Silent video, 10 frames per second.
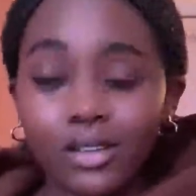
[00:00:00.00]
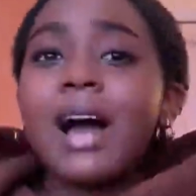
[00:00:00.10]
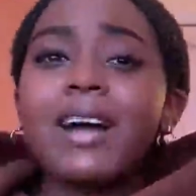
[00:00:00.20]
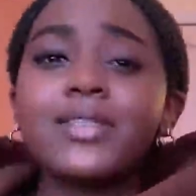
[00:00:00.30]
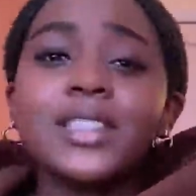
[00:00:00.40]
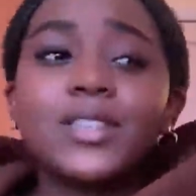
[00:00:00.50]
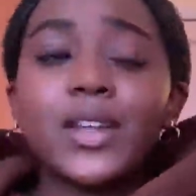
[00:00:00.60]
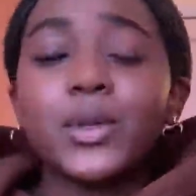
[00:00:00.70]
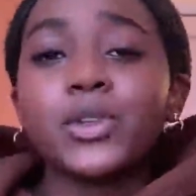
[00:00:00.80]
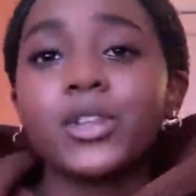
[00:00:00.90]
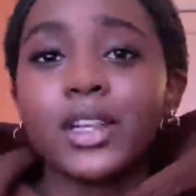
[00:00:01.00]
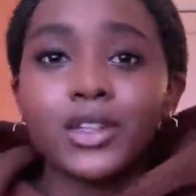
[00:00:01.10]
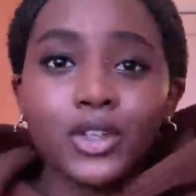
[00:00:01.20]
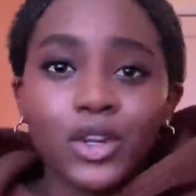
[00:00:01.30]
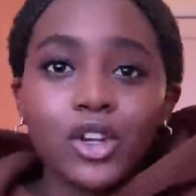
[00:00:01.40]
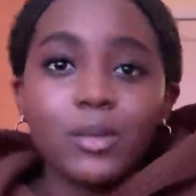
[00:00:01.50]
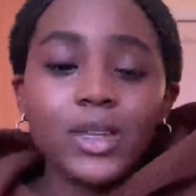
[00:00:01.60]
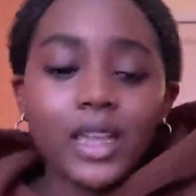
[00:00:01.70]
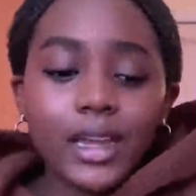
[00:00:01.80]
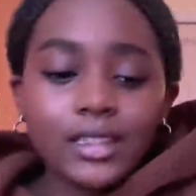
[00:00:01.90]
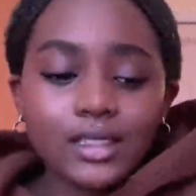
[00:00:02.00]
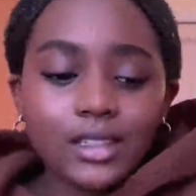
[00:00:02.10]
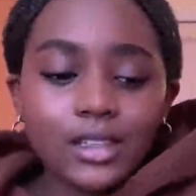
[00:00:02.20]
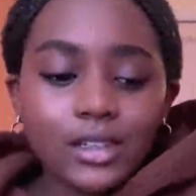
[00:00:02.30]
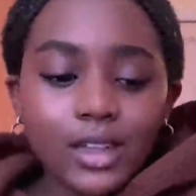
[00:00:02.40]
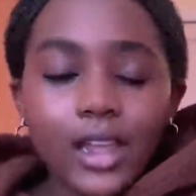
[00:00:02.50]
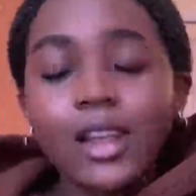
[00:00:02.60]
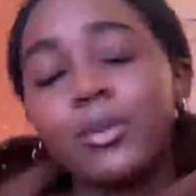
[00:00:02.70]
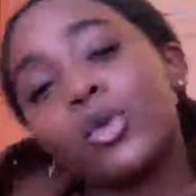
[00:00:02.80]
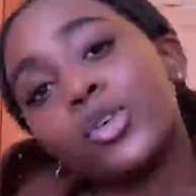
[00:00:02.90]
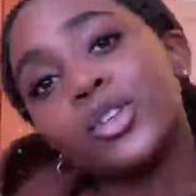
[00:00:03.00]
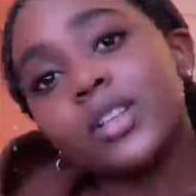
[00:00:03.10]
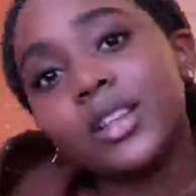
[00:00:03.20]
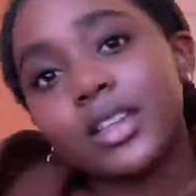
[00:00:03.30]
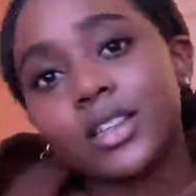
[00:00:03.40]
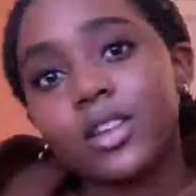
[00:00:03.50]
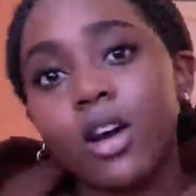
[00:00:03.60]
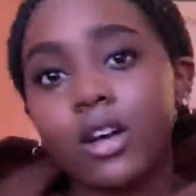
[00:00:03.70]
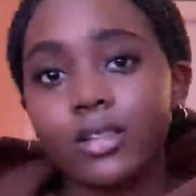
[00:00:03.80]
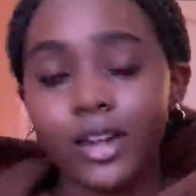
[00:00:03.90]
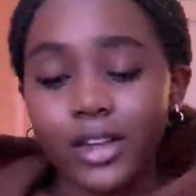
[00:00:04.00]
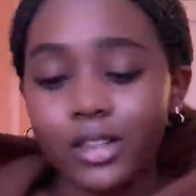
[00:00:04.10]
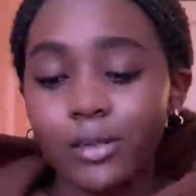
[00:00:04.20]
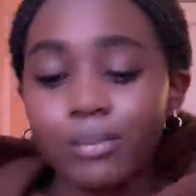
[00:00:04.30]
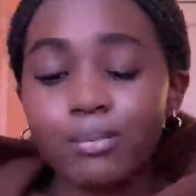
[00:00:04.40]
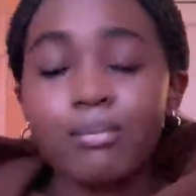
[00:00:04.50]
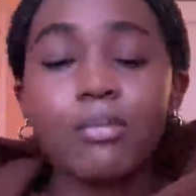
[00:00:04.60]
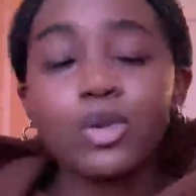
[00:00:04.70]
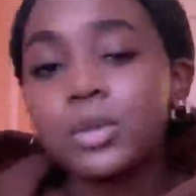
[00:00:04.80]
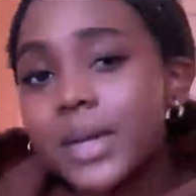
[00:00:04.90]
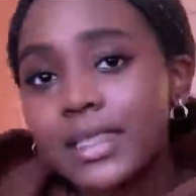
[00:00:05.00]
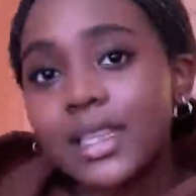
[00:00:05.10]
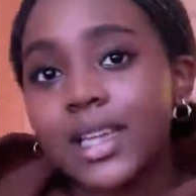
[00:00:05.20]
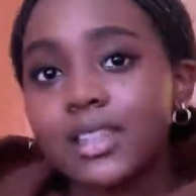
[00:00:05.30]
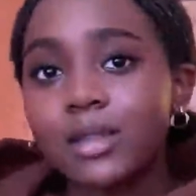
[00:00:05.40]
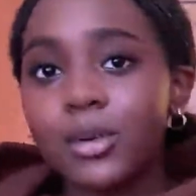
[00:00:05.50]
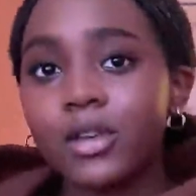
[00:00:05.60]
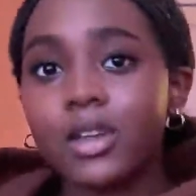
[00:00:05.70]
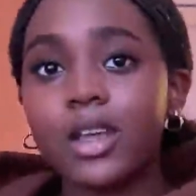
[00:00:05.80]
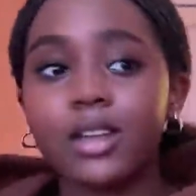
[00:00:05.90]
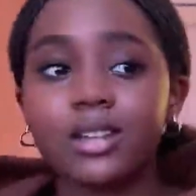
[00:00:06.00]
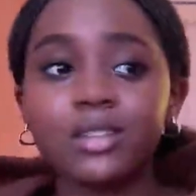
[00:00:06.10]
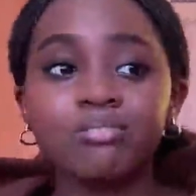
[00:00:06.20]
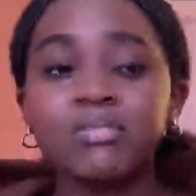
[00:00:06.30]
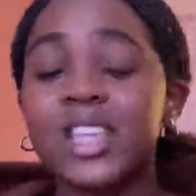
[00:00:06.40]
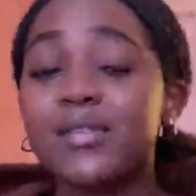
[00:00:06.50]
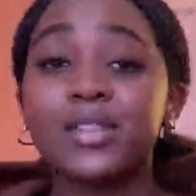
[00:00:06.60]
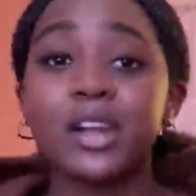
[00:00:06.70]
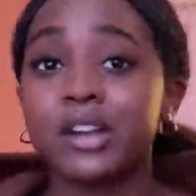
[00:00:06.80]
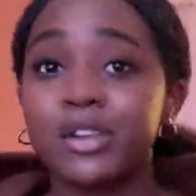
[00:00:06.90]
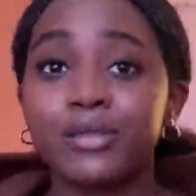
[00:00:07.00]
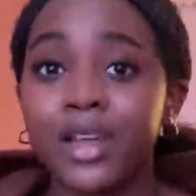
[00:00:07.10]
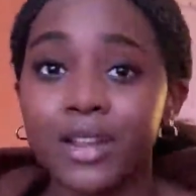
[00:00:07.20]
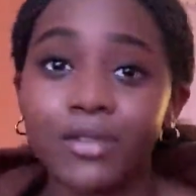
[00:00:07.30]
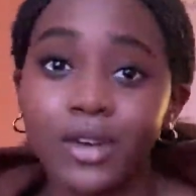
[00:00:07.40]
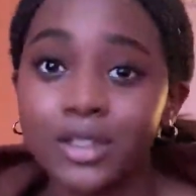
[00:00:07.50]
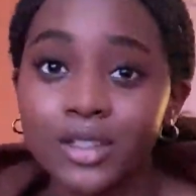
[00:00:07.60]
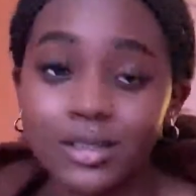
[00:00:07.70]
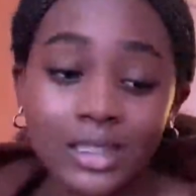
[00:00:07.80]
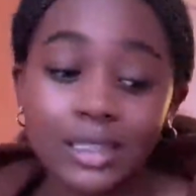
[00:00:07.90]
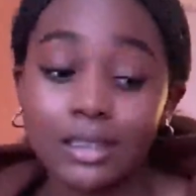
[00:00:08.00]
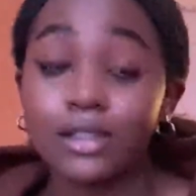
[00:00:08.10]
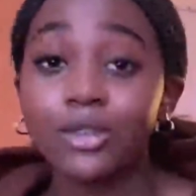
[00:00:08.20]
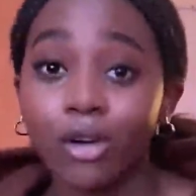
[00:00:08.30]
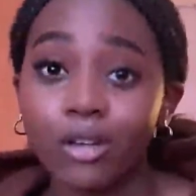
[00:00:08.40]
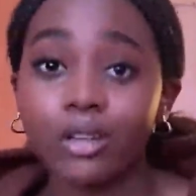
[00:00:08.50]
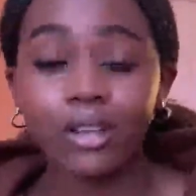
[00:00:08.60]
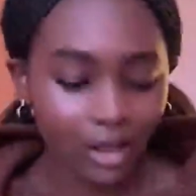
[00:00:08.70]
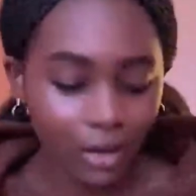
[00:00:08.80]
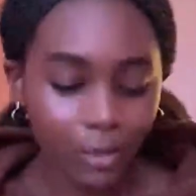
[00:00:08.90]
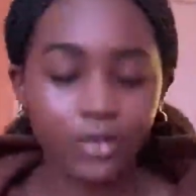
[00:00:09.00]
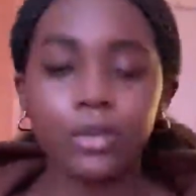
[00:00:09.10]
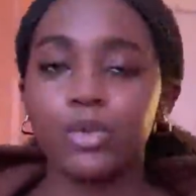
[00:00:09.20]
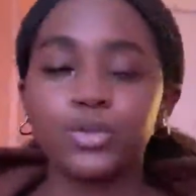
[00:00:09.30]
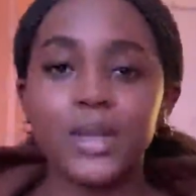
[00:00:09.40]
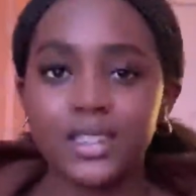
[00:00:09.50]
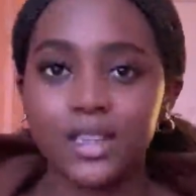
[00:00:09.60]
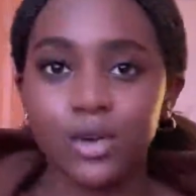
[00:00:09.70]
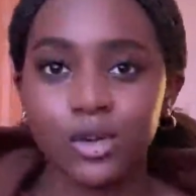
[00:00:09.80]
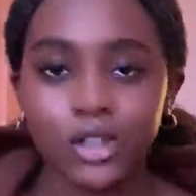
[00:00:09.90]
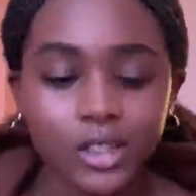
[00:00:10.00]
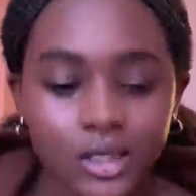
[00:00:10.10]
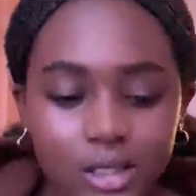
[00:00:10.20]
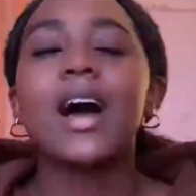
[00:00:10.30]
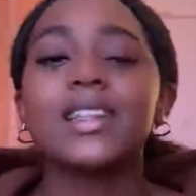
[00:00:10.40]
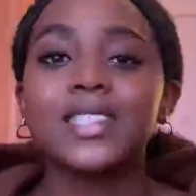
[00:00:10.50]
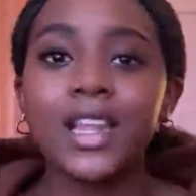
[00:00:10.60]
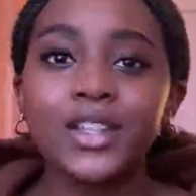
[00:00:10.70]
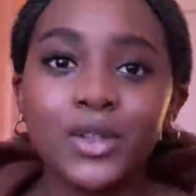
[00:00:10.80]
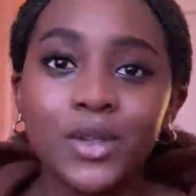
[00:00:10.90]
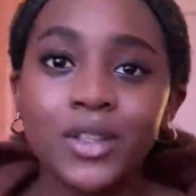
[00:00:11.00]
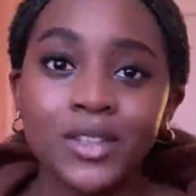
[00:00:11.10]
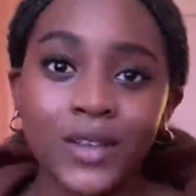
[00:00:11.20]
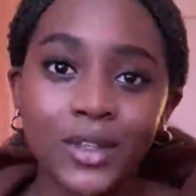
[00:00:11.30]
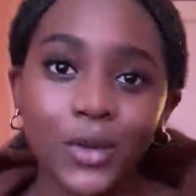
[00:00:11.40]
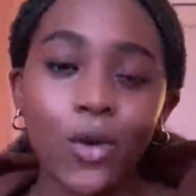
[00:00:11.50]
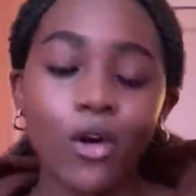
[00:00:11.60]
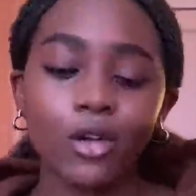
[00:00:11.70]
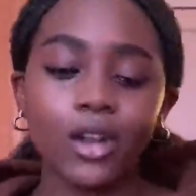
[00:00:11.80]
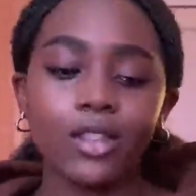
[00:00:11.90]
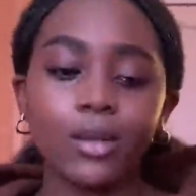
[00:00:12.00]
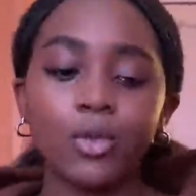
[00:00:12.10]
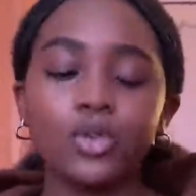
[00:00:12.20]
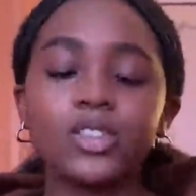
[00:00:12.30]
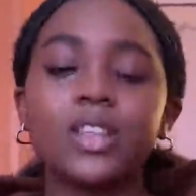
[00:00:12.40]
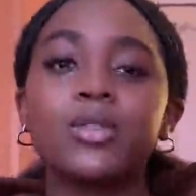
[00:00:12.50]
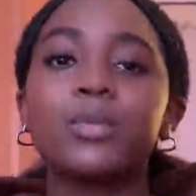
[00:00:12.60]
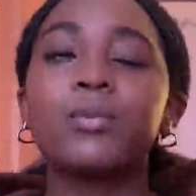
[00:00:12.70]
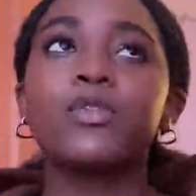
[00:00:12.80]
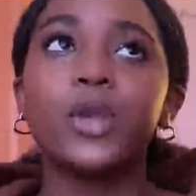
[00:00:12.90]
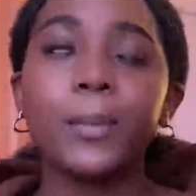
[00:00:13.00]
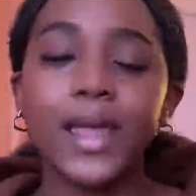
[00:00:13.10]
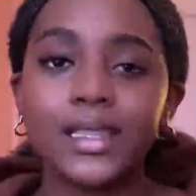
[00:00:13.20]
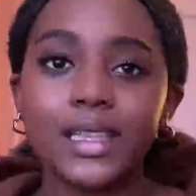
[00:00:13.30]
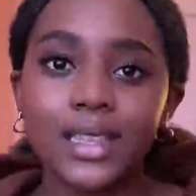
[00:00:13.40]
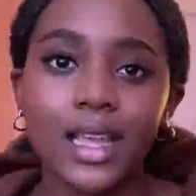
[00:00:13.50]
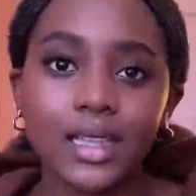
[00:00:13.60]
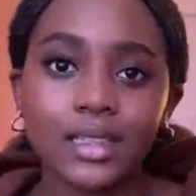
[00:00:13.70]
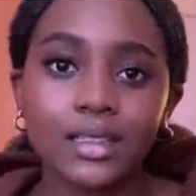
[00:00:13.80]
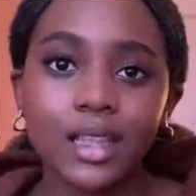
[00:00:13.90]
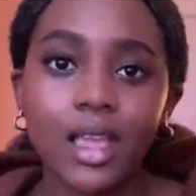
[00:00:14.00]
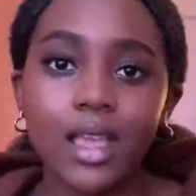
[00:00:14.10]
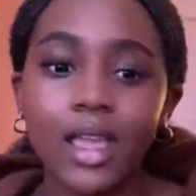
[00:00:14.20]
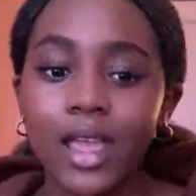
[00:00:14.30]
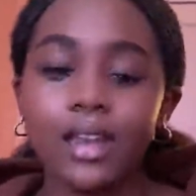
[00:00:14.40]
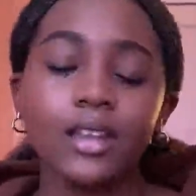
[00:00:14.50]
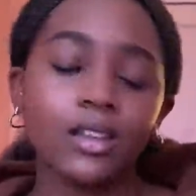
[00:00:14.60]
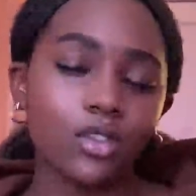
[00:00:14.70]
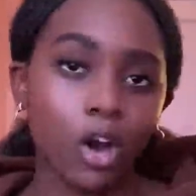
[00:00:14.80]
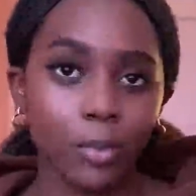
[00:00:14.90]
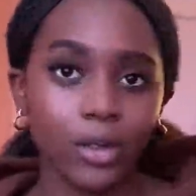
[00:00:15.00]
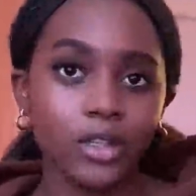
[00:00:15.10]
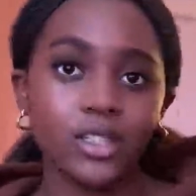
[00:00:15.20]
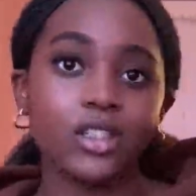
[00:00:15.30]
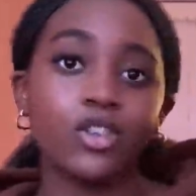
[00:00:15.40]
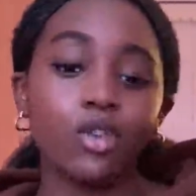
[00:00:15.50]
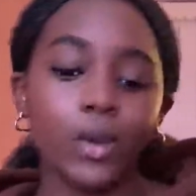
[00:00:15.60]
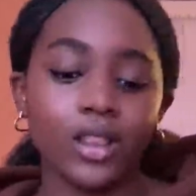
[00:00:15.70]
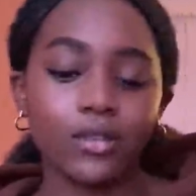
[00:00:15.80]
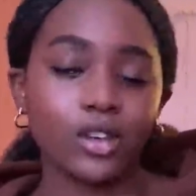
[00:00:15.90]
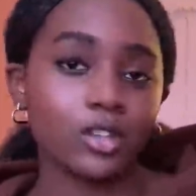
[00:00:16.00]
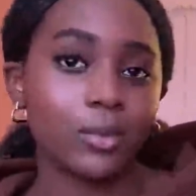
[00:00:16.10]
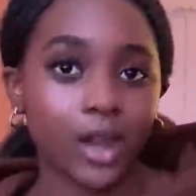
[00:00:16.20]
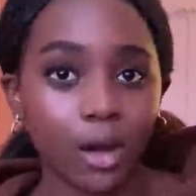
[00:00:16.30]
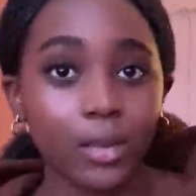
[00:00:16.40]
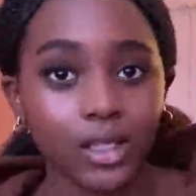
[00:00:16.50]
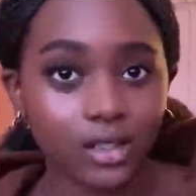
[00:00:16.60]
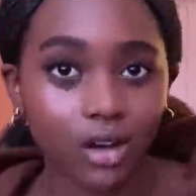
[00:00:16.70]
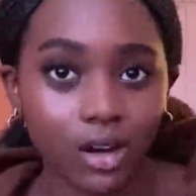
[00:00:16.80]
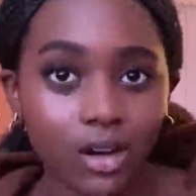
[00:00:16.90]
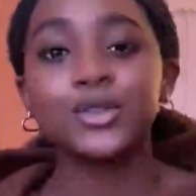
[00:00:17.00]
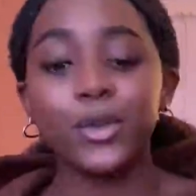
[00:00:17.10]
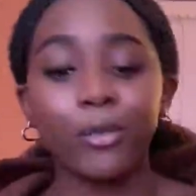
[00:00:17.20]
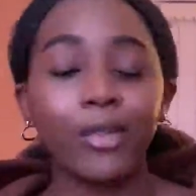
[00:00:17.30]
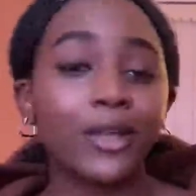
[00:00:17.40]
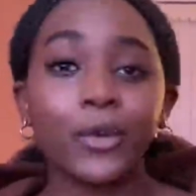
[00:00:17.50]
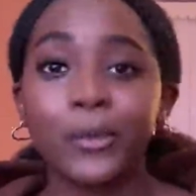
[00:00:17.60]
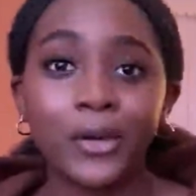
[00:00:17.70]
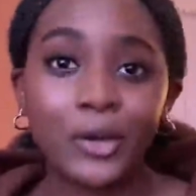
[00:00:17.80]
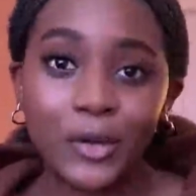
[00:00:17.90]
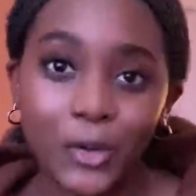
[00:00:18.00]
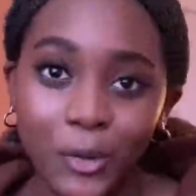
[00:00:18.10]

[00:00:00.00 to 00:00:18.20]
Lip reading: Half of these videos are literally going to be guides to getting more used to the guitar, learning the most basic things about it and even learning your very first easy song with the most basic chords. I decided to do this video on the three basic things any guitar player needs to know when they first pick up a guitar. So that's what we're gonna do.